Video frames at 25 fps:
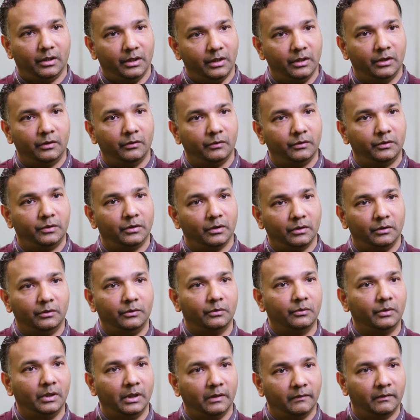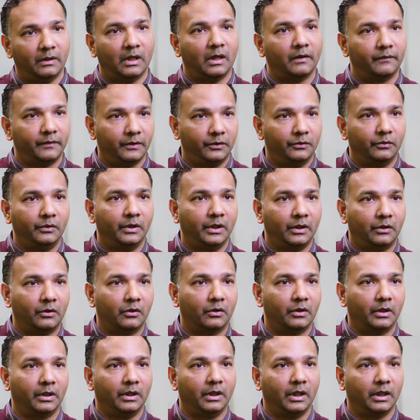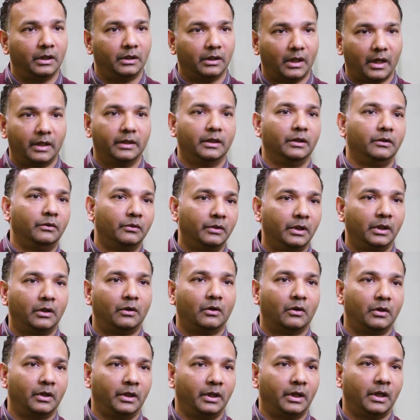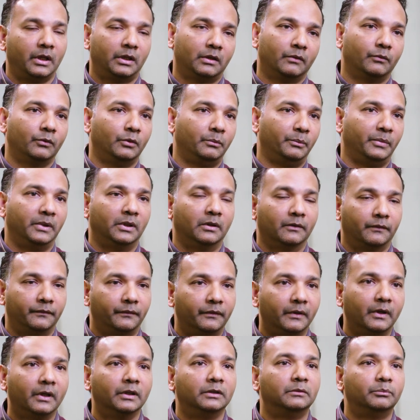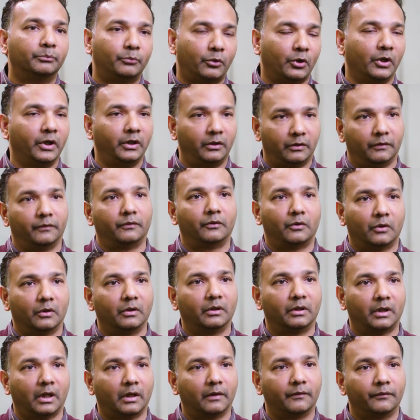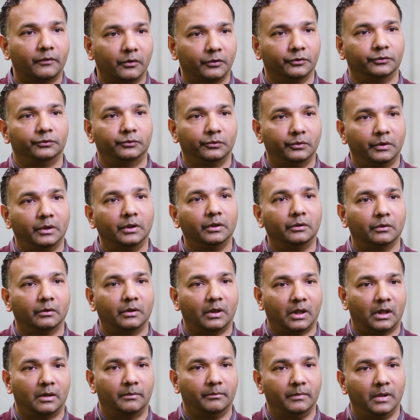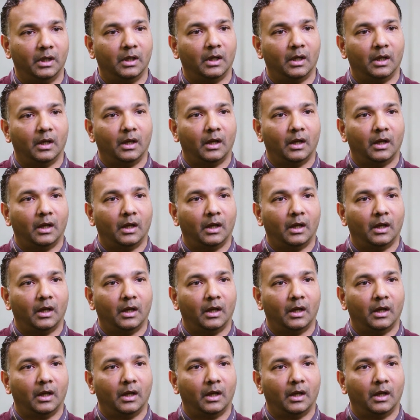individual unit will have a unit coordinator, and the unit coordinator would be the first point of contact for a student to come